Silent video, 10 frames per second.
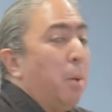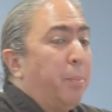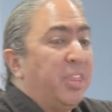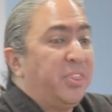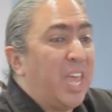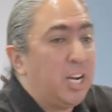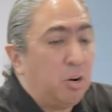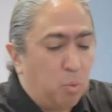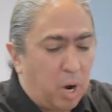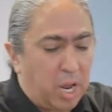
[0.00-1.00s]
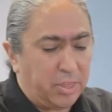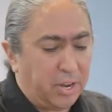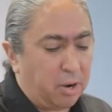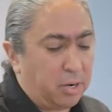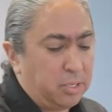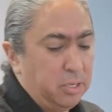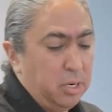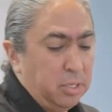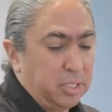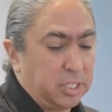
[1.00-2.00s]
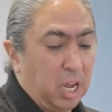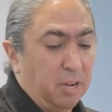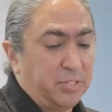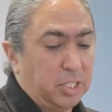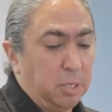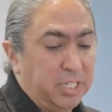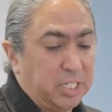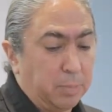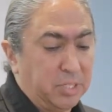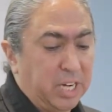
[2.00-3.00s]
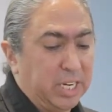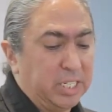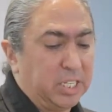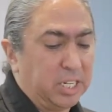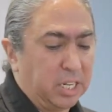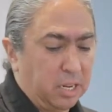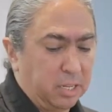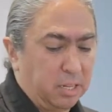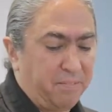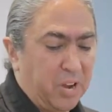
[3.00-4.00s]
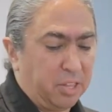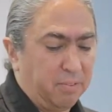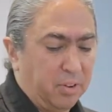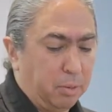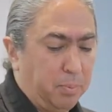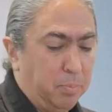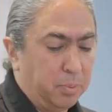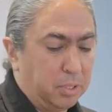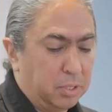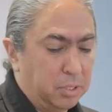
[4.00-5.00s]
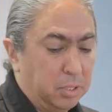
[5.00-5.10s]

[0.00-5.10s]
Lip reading: but they don't want themselves to be subjugated to the faith of other people.